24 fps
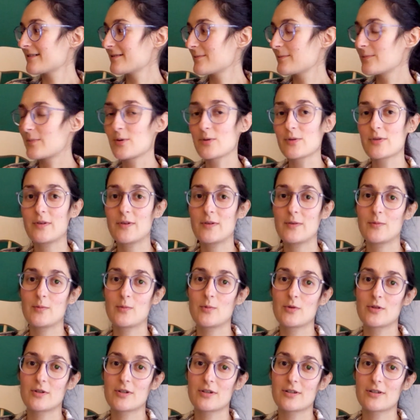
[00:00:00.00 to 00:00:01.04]
both of them
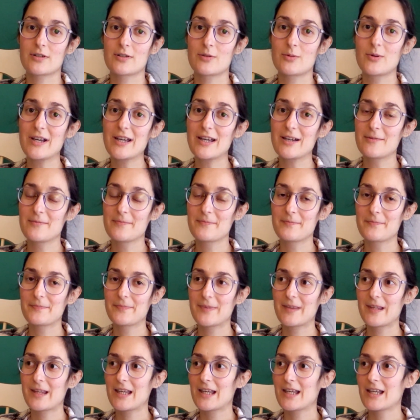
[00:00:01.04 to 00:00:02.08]
were quick.
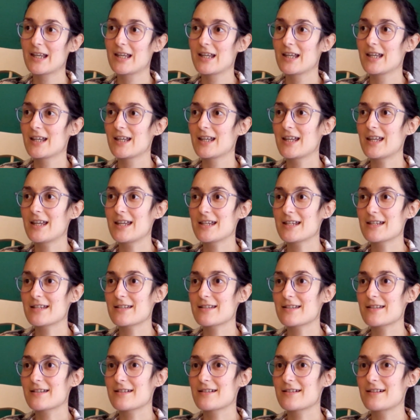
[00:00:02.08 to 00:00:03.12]

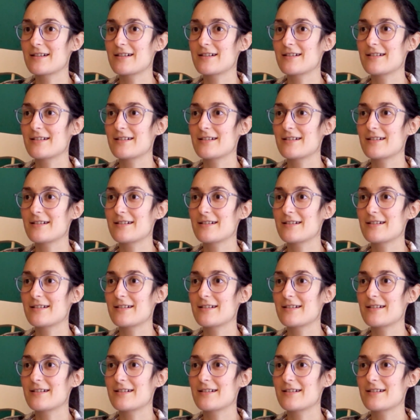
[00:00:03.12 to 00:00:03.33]
And